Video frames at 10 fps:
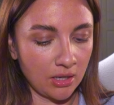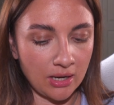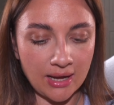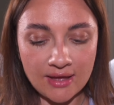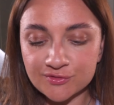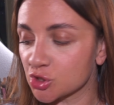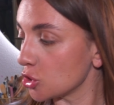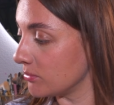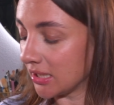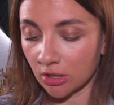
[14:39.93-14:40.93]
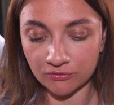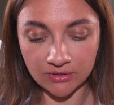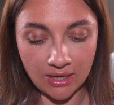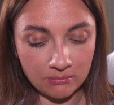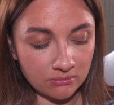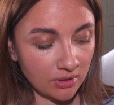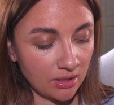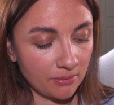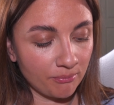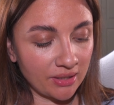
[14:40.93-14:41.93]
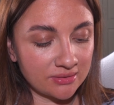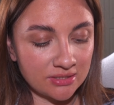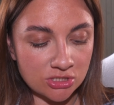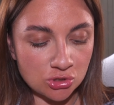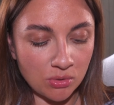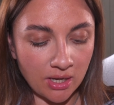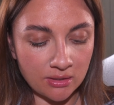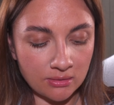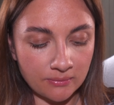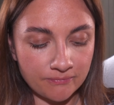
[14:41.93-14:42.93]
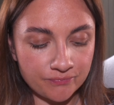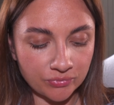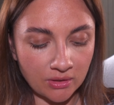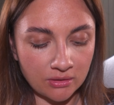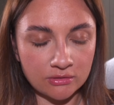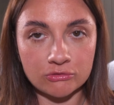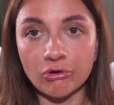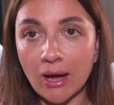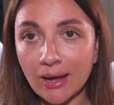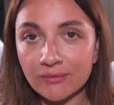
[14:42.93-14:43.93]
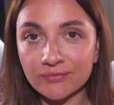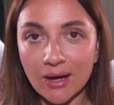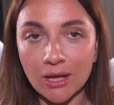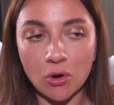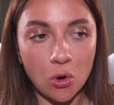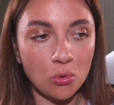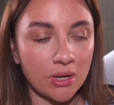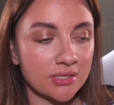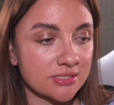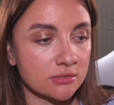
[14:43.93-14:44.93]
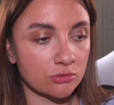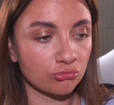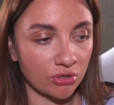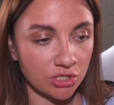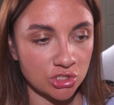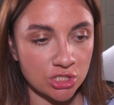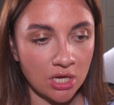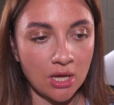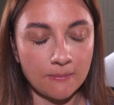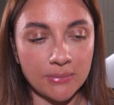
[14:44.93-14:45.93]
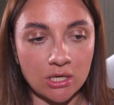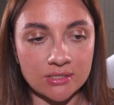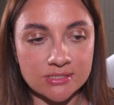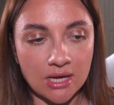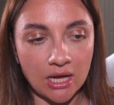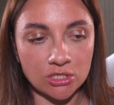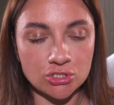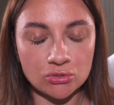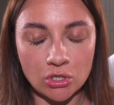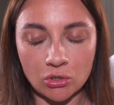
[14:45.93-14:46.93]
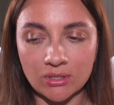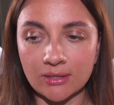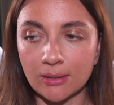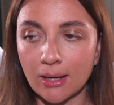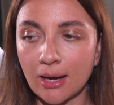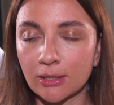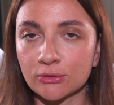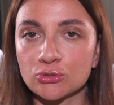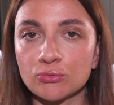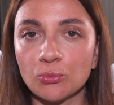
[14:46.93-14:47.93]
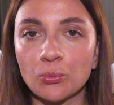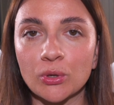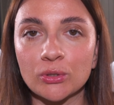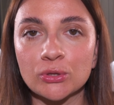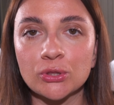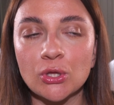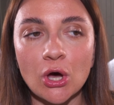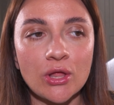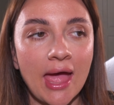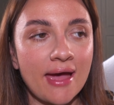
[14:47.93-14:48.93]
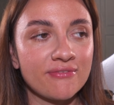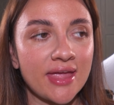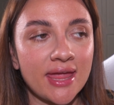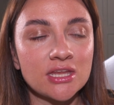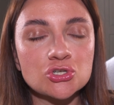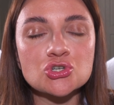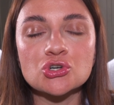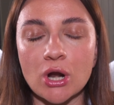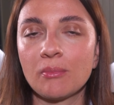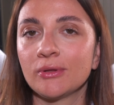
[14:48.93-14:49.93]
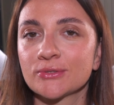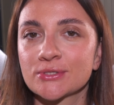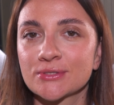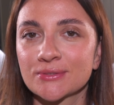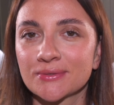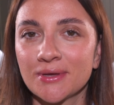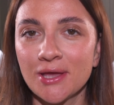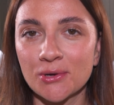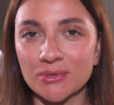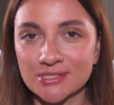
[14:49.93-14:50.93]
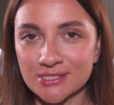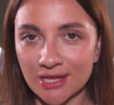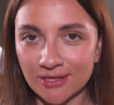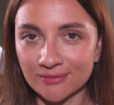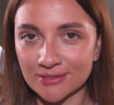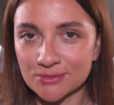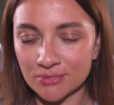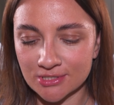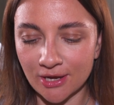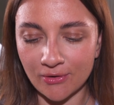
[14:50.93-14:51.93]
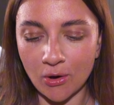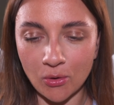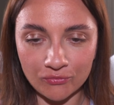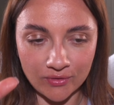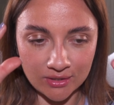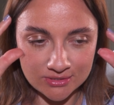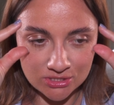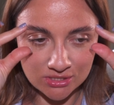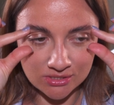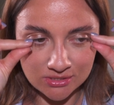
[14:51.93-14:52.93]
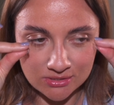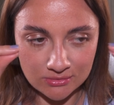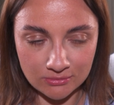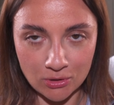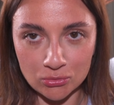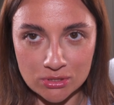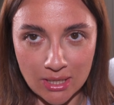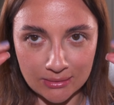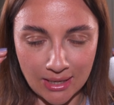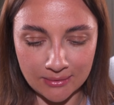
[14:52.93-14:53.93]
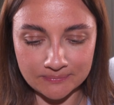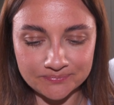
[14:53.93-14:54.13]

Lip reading: I have so many of them, but this one, Thrive, I always reach, because I do know that I will not have any troubles with taking this mascara off. It just goes like that.